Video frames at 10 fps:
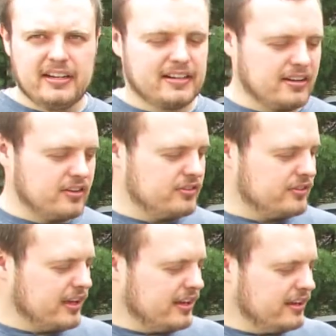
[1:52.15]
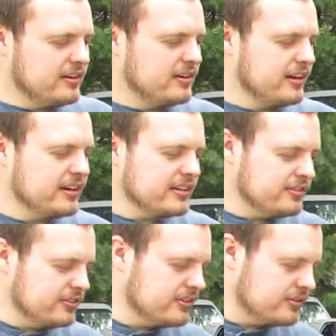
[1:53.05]
because they are not
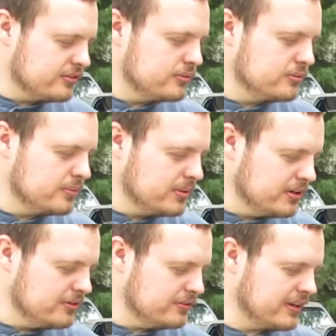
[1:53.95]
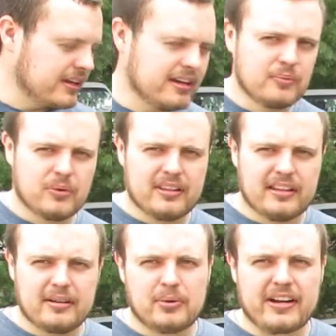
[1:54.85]
easy to remove, and when
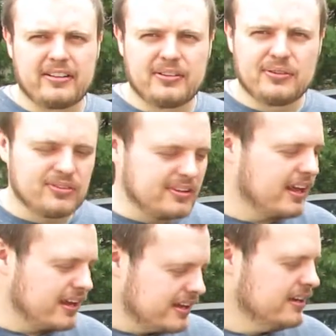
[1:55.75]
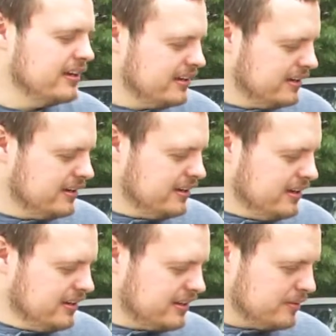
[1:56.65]
they break loose they
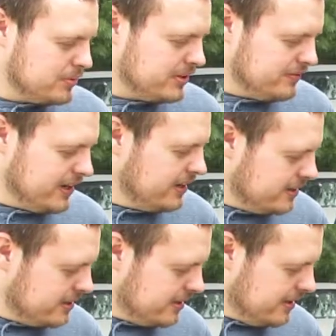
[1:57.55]
get pretty violent.